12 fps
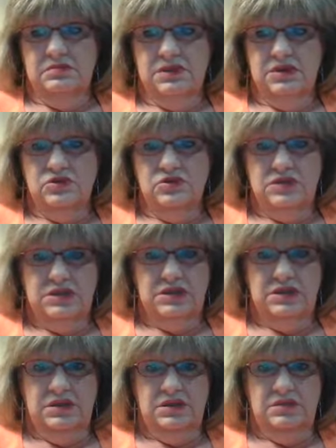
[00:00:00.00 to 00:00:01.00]

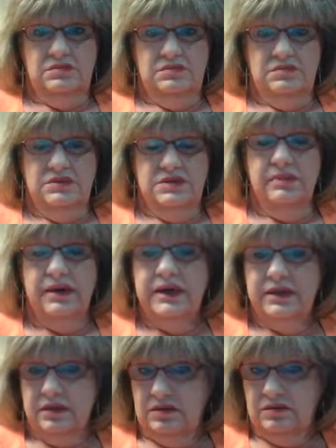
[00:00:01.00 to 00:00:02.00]
interested in
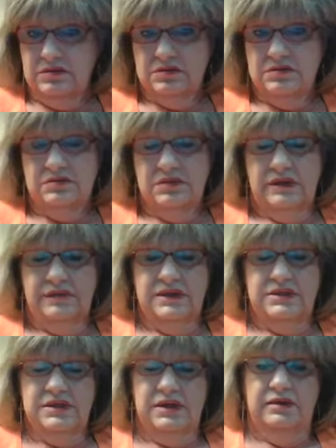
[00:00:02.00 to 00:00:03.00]
somebody else at
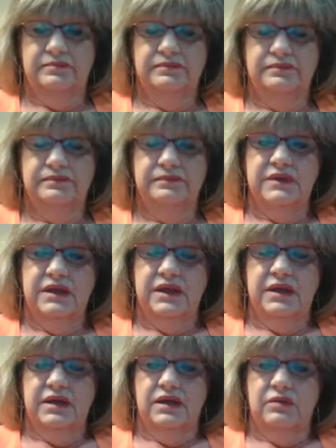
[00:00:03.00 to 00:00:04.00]
that time,
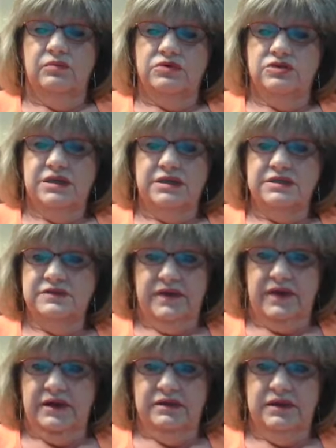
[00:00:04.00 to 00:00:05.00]
which that's
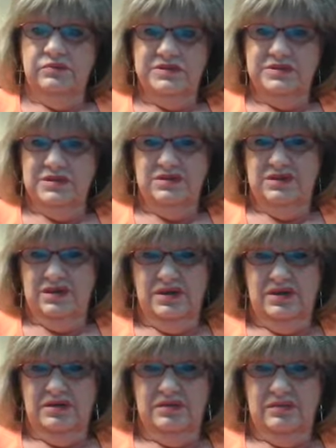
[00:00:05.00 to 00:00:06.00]
fine. He was still
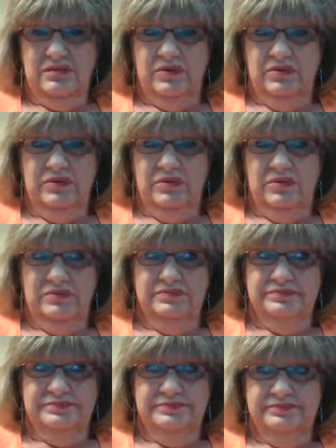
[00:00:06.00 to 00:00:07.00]
young. I mean,
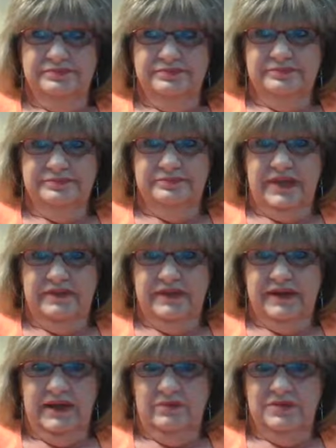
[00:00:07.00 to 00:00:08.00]
I
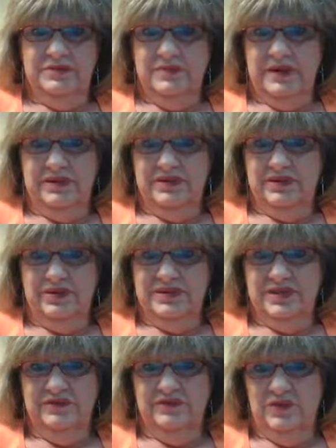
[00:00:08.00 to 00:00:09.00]
think I was maybe
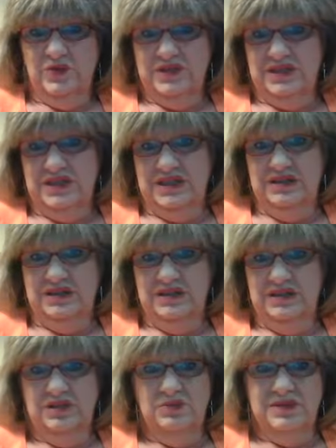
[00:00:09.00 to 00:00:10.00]
13, 14,
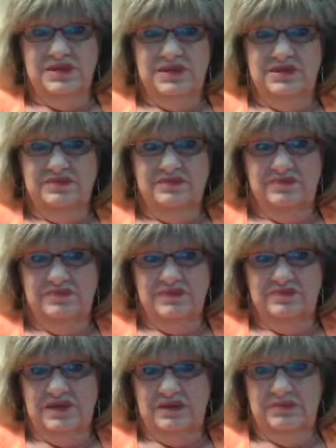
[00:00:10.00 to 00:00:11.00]
and he was
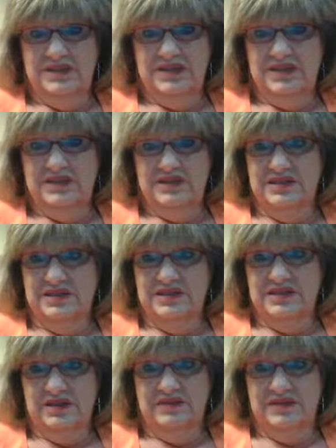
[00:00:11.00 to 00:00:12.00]
maybe
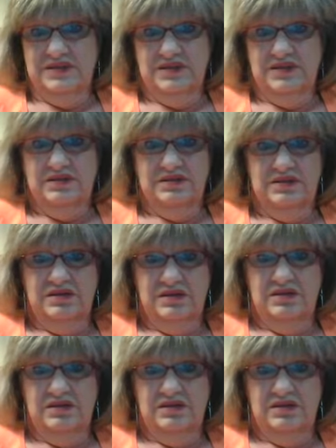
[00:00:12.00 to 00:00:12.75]
16, 17.